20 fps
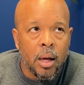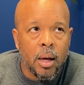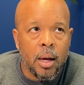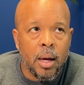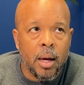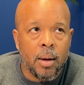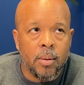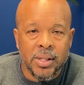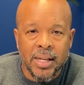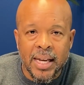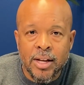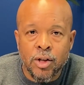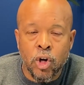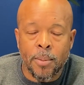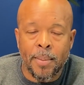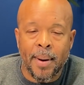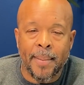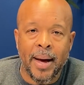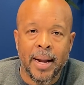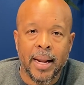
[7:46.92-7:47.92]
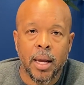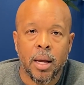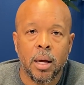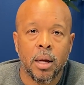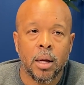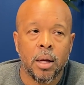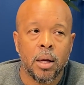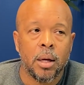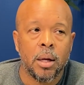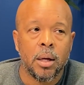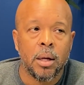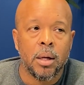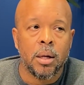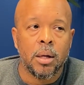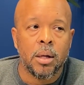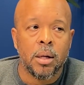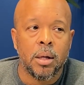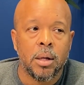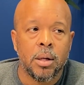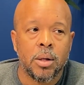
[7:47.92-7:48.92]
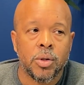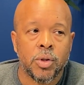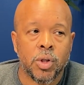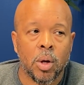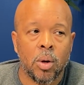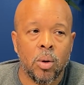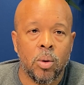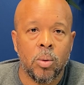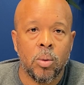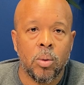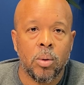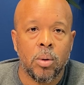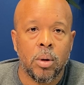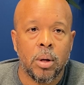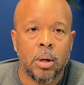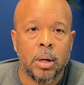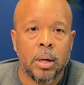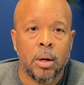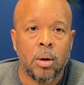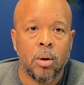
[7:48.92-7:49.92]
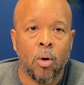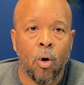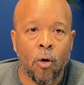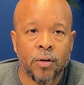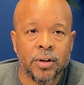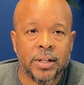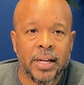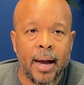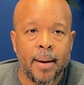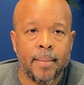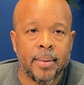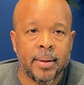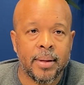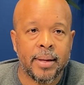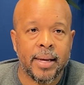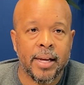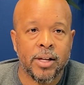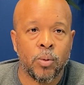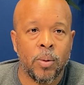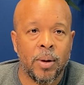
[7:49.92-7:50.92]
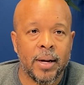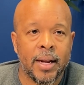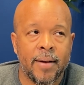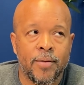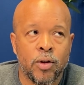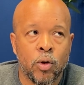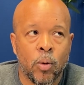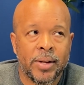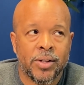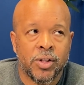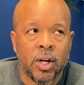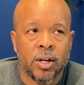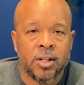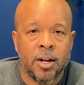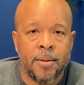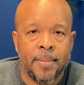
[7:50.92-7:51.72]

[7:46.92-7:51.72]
It was easier on my body. So over time, guess what? Even though I sucked in the